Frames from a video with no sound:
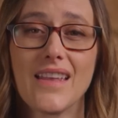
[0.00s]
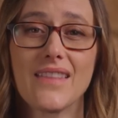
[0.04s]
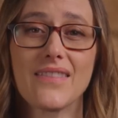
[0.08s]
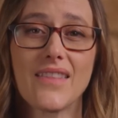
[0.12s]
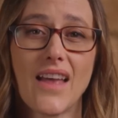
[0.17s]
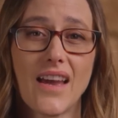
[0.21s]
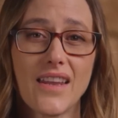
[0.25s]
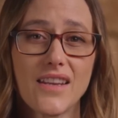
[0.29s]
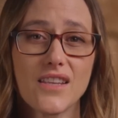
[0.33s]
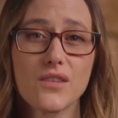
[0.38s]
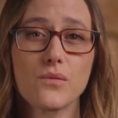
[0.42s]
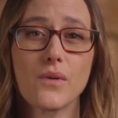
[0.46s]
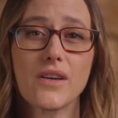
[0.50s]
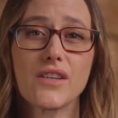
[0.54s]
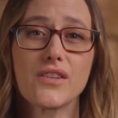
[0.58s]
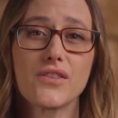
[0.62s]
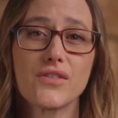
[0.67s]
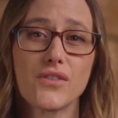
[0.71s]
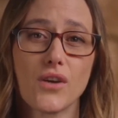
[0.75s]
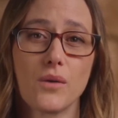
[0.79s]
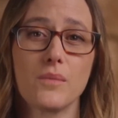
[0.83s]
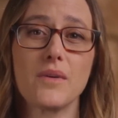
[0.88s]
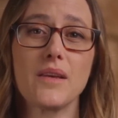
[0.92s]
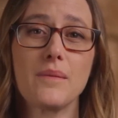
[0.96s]
That is why
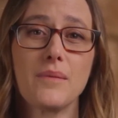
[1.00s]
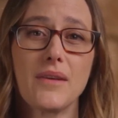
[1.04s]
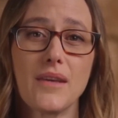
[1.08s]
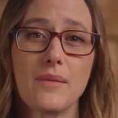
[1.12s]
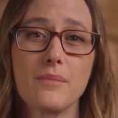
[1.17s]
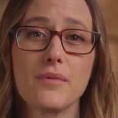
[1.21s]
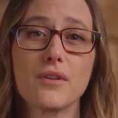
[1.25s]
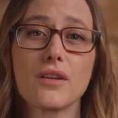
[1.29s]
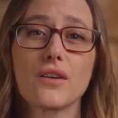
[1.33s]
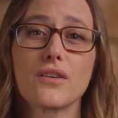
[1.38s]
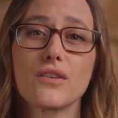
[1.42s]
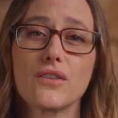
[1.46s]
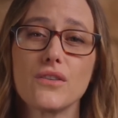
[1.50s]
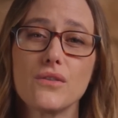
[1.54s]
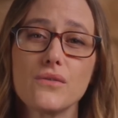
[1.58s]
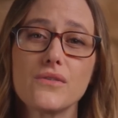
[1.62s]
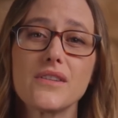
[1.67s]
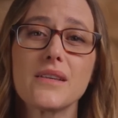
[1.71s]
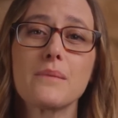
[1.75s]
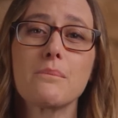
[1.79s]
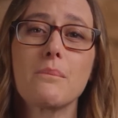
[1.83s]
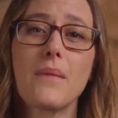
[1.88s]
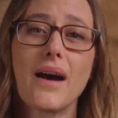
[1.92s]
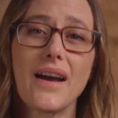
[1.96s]
so many people are
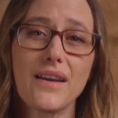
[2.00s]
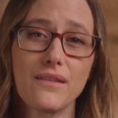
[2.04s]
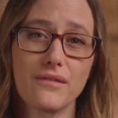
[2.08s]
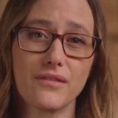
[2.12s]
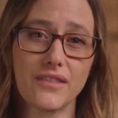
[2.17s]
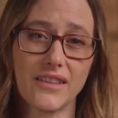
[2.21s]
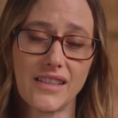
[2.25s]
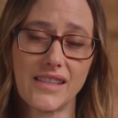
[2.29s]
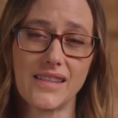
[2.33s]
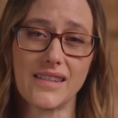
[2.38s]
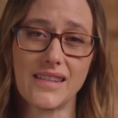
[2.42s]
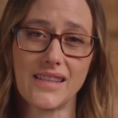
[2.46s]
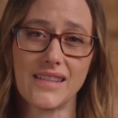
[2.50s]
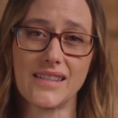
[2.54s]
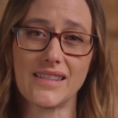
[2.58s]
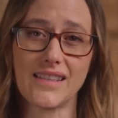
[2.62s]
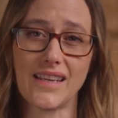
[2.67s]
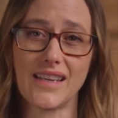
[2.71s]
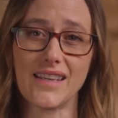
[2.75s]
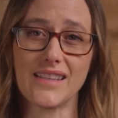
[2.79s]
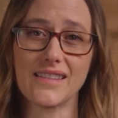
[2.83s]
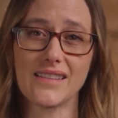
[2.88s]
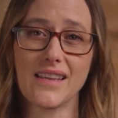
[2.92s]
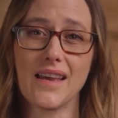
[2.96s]
using mindfulness these
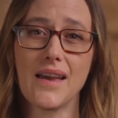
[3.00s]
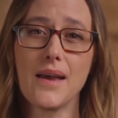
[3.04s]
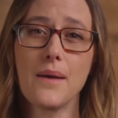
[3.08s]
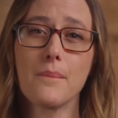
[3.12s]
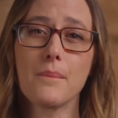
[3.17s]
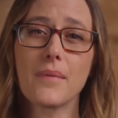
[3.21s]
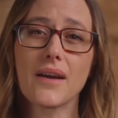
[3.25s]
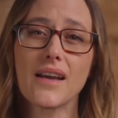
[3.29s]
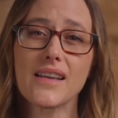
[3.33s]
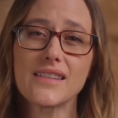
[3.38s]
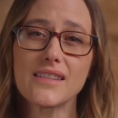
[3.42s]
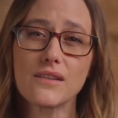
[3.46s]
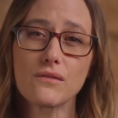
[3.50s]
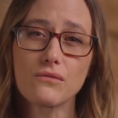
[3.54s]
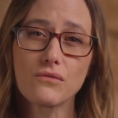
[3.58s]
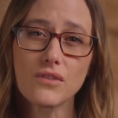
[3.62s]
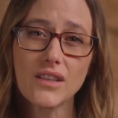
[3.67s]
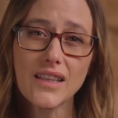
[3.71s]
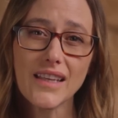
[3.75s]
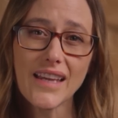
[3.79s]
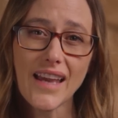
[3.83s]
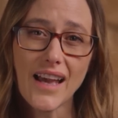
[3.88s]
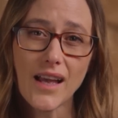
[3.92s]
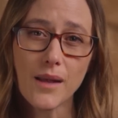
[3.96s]
days because it
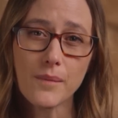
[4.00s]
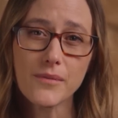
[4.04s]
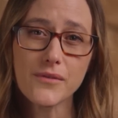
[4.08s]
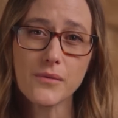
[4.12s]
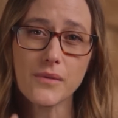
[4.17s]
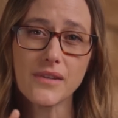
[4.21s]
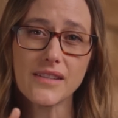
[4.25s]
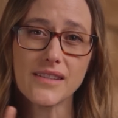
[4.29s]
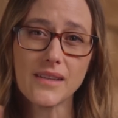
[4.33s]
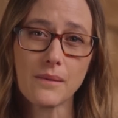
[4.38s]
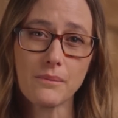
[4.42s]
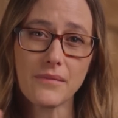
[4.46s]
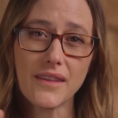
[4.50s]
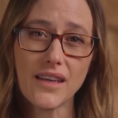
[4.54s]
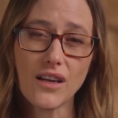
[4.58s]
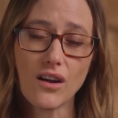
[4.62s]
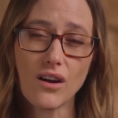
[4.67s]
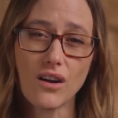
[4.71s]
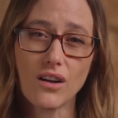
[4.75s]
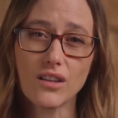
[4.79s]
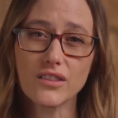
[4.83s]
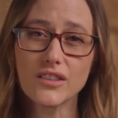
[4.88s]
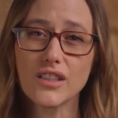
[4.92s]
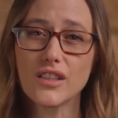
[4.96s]
really helps with something
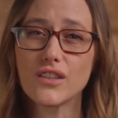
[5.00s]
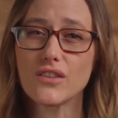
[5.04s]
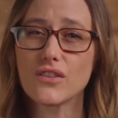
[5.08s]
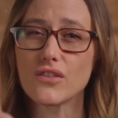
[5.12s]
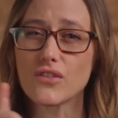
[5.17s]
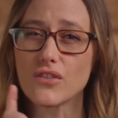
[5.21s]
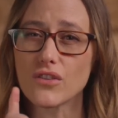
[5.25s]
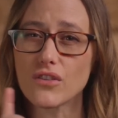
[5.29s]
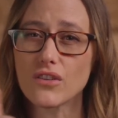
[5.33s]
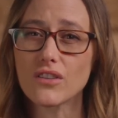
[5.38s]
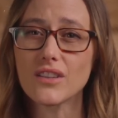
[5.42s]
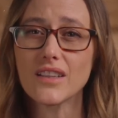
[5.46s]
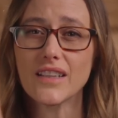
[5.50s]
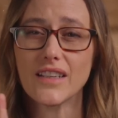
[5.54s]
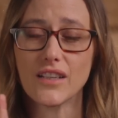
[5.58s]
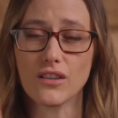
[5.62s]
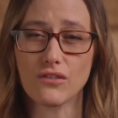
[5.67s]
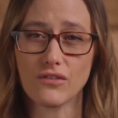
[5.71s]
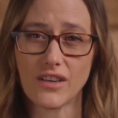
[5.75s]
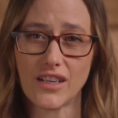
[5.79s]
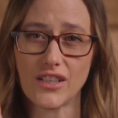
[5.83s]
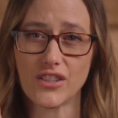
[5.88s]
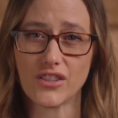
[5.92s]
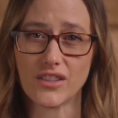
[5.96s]
called neural
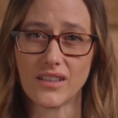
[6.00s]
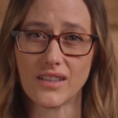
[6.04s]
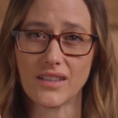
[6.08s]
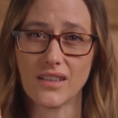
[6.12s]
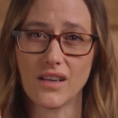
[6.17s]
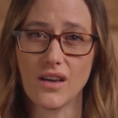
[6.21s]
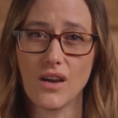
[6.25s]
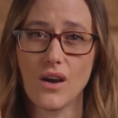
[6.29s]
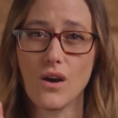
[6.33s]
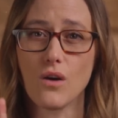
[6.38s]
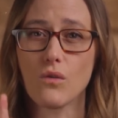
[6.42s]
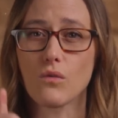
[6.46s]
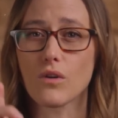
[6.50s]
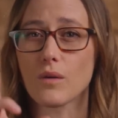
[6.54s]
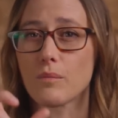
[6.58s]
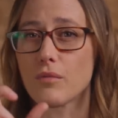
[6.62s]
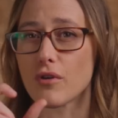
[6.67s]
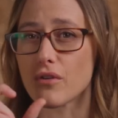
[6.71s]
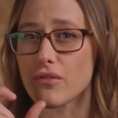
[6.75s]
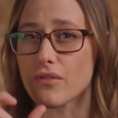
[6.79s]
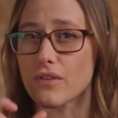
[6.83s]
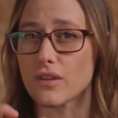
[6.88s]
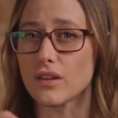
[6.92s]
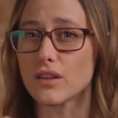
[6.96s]
integration, where
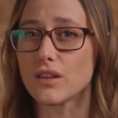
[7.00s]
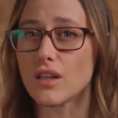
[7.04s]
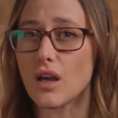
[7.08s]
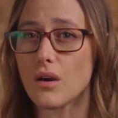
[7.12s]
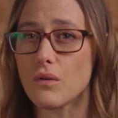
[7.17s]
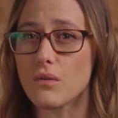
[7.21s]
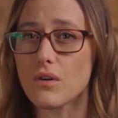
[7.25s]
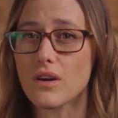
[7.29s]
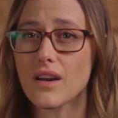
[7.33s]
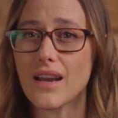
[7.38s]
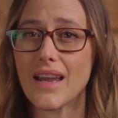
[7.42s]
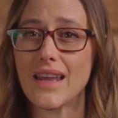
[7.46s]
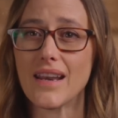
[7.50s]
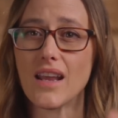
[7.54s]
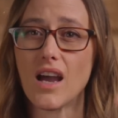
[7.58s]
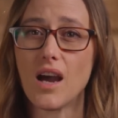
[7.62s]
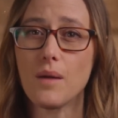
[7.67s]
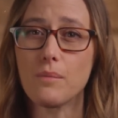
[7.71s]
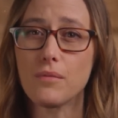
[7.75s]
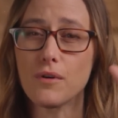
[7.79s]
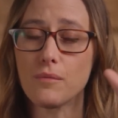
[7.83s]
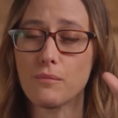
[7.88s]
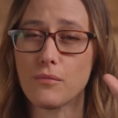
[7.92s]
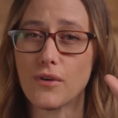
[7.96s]
both the lower and
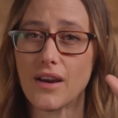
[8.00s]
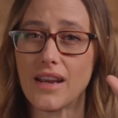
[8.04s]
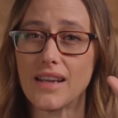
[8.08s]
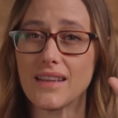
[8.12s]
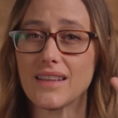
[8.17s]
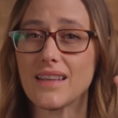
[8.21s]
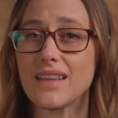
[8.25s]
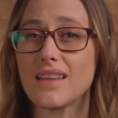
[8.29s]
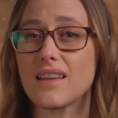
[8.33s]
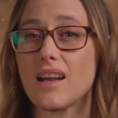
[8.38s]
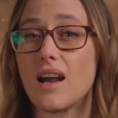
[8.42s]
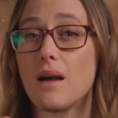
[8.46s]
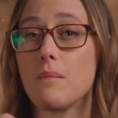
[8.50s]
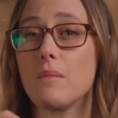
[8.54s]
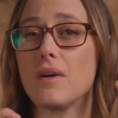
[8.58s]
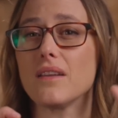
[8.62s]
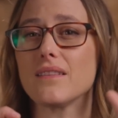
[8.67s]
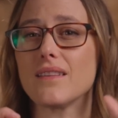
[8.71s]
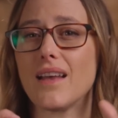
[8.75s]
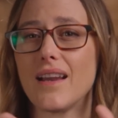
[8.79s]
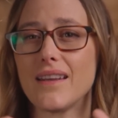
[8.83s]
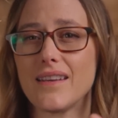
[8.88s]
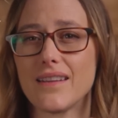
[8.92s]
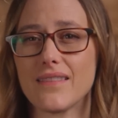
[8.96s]
upper brain can come
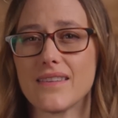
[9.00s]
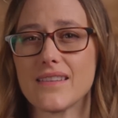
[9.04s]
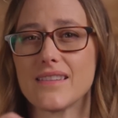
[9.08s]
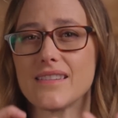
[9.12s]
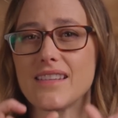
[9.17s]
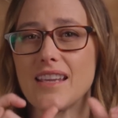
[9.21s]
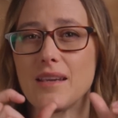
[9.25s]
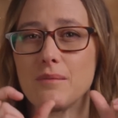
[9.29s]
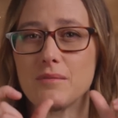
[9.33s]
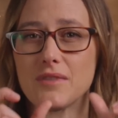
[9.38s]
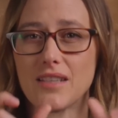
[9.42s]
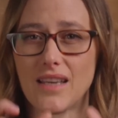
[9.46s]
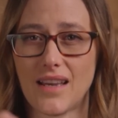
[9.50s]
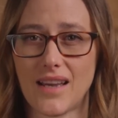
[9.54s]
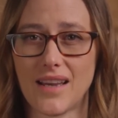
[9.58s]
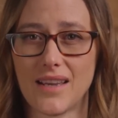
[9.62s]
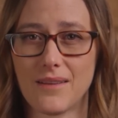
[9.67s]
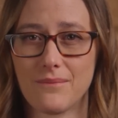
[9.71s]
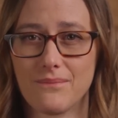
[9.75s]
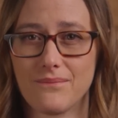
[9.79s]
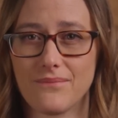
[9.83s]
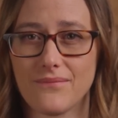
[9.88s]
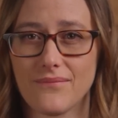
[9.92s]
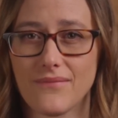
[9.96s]
online at the same
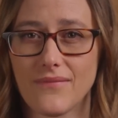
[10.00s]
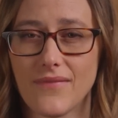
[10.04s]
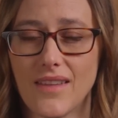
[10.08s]
time.